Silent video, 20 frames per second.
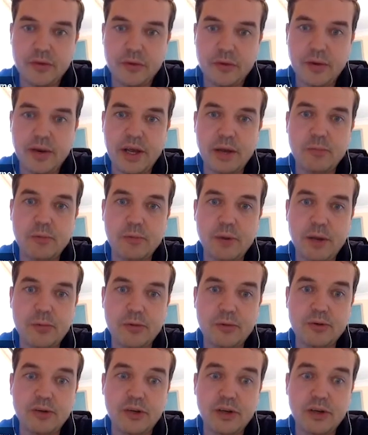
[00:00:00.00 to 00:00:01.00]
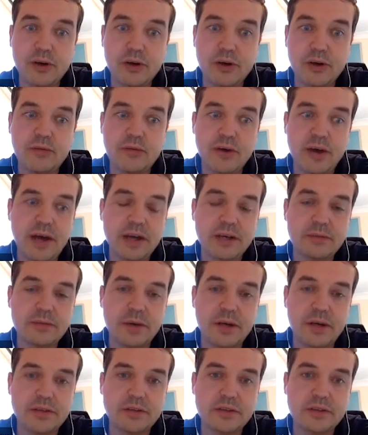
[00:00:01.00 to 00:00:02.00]
enable people to look for
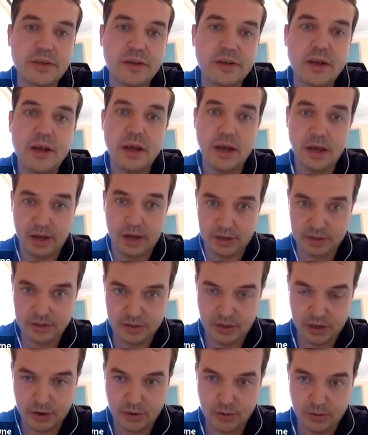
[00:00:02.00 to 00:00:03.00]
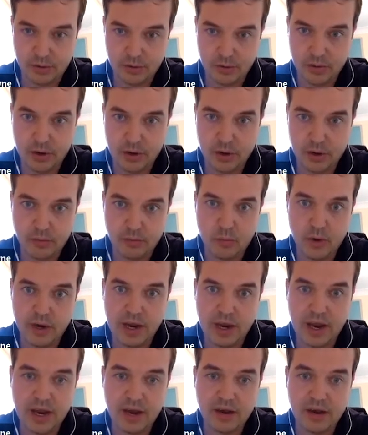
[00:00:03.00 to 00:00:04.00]
experts. So we
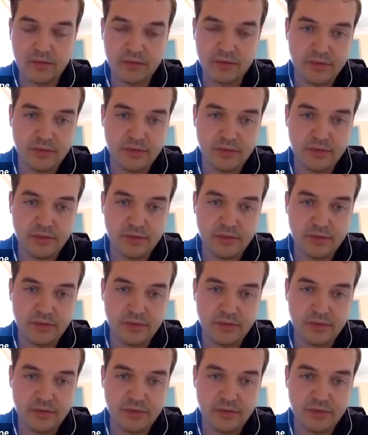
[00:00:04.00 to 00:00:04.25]
have